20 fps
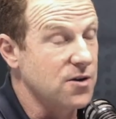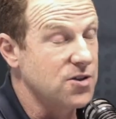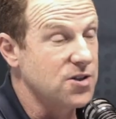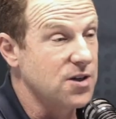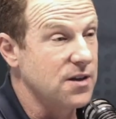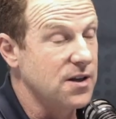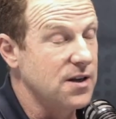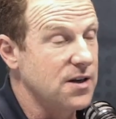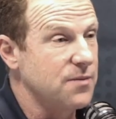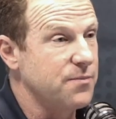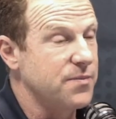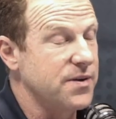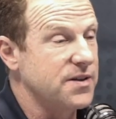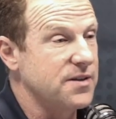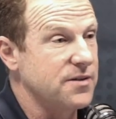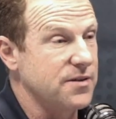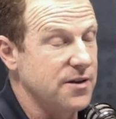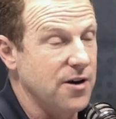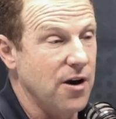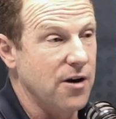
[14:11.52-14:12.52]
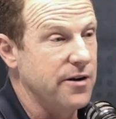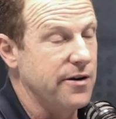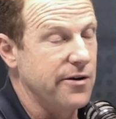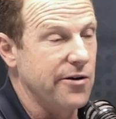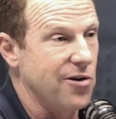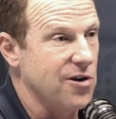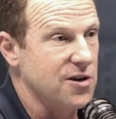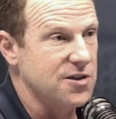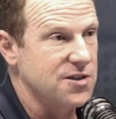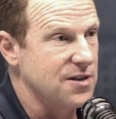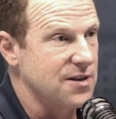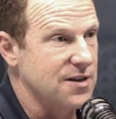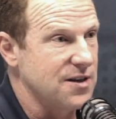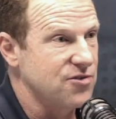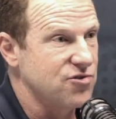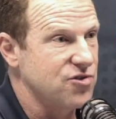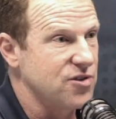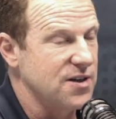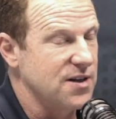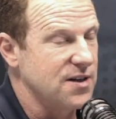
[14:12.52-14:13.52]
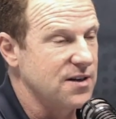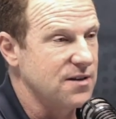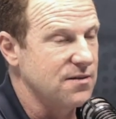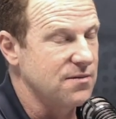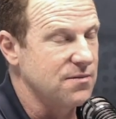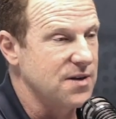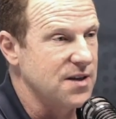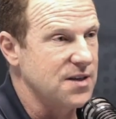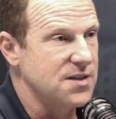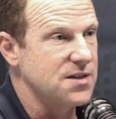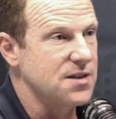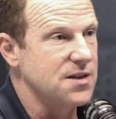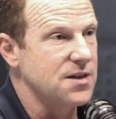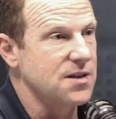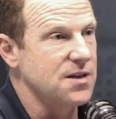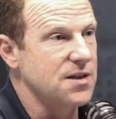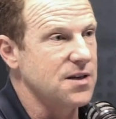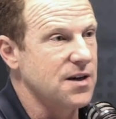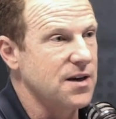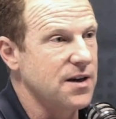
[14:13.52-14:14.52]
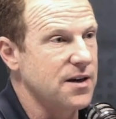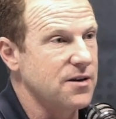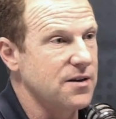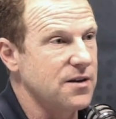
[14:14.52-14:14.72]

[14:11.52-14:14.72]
so then, but he only lasted literally less than a year and,